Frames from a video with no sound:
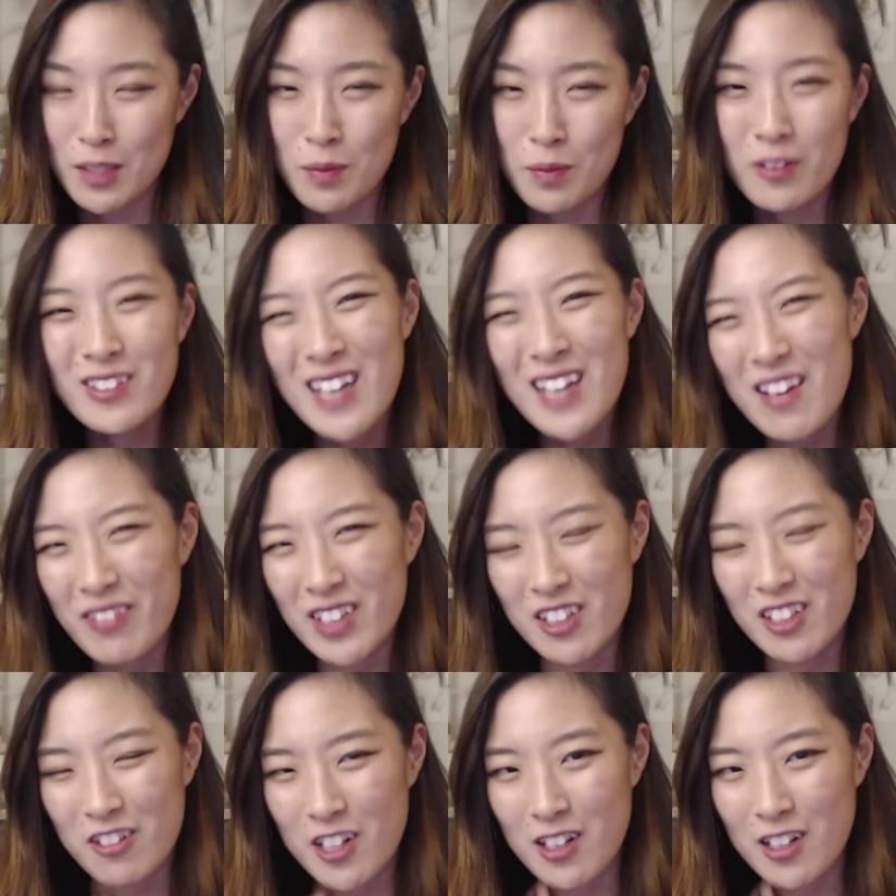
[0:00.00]
Well, not really
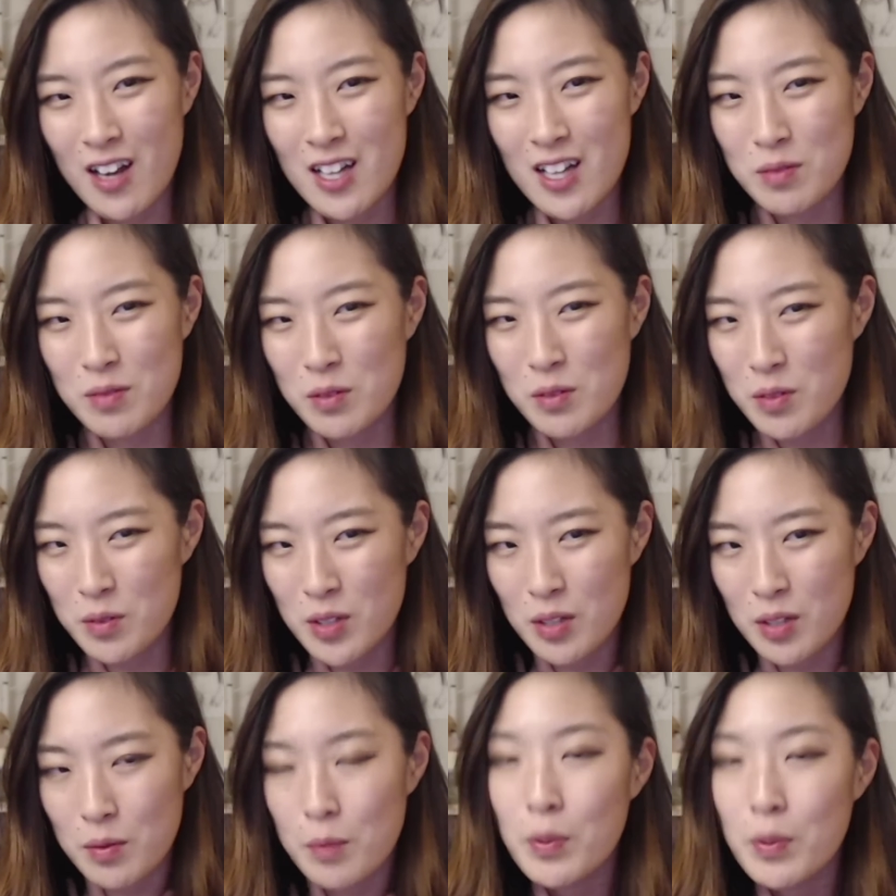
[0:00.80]
Great Gatsby, what I'm
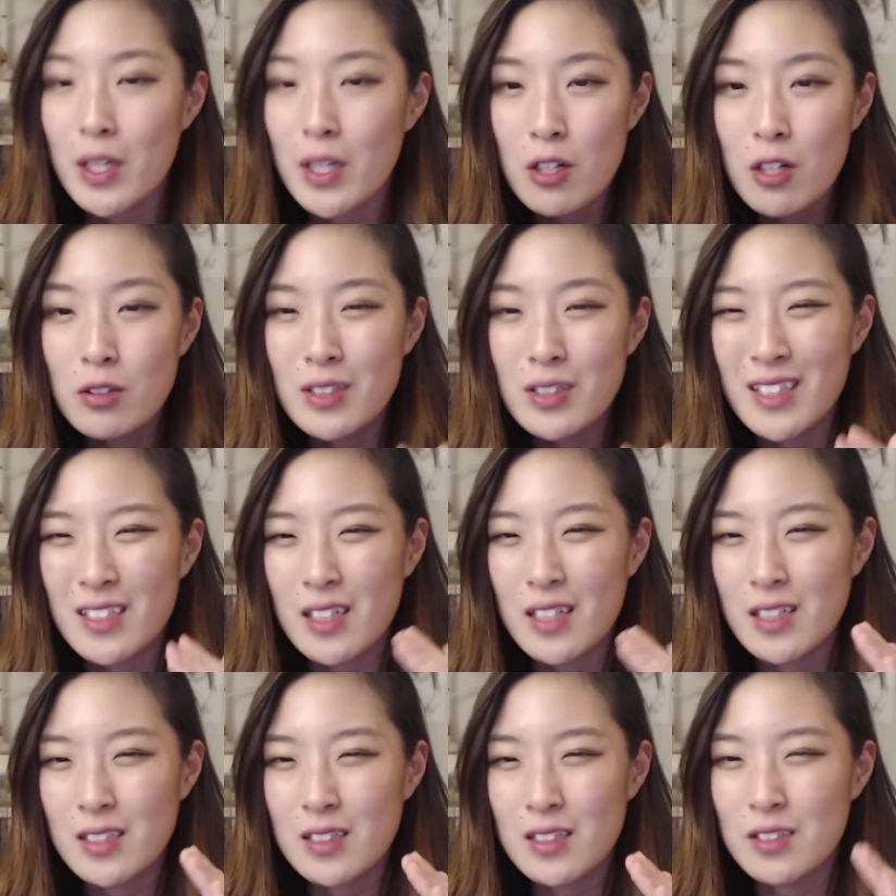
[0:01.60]
talking about. But you know, like,
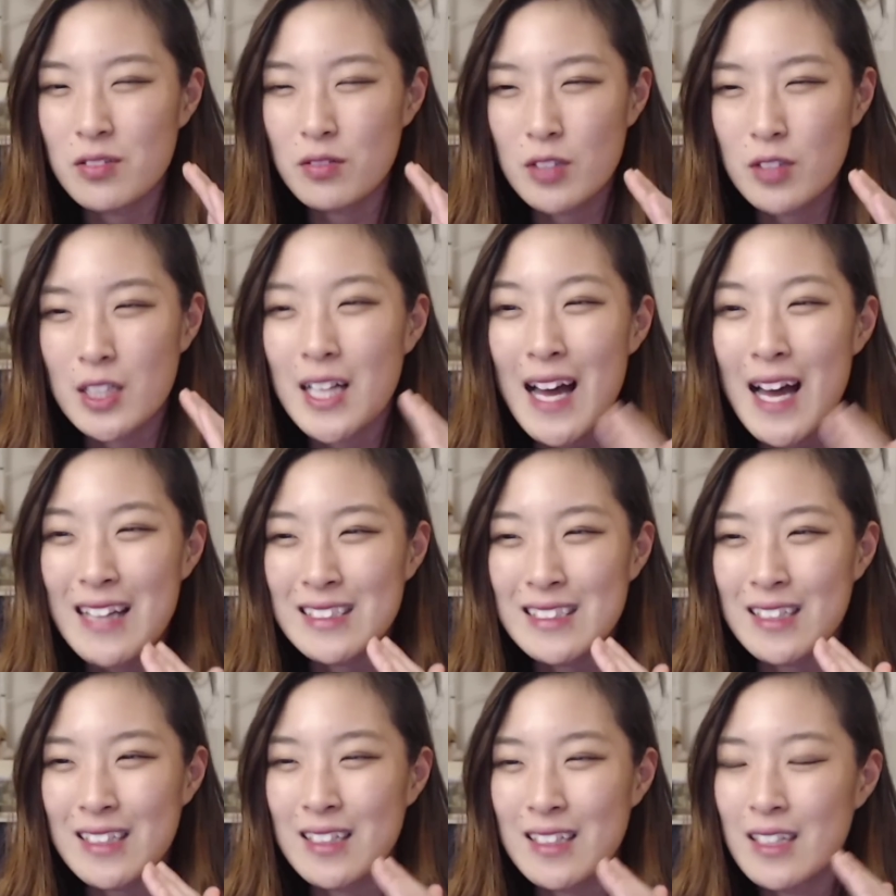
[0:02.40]
it's just
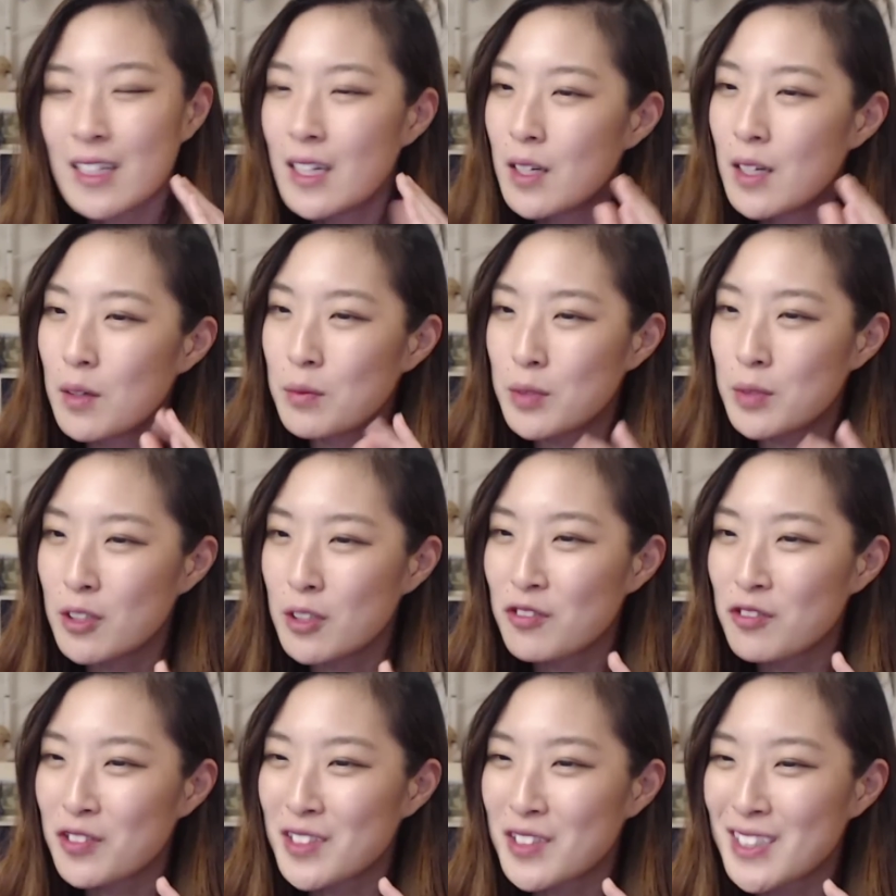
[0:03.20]
classic
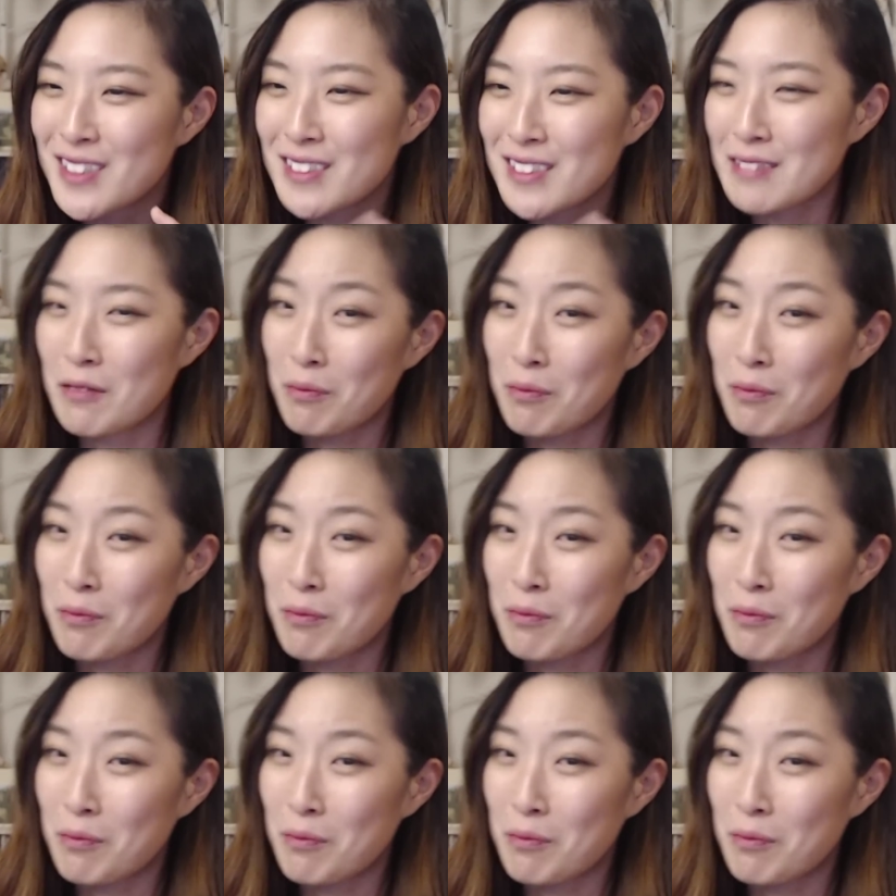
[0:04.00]
beautifulness.